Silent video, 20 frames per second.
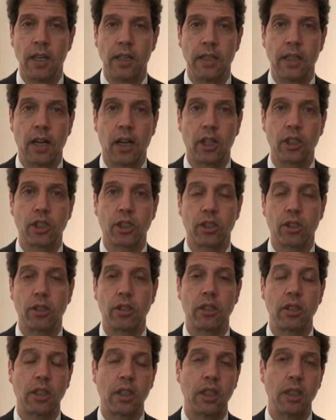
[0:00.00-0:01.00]
There are
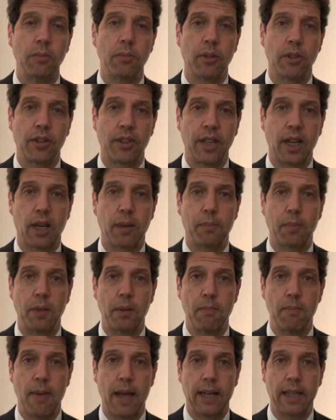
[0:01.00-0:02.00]
certain chemotherapy
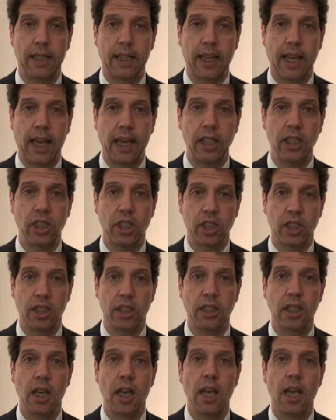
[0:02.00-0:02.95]
medications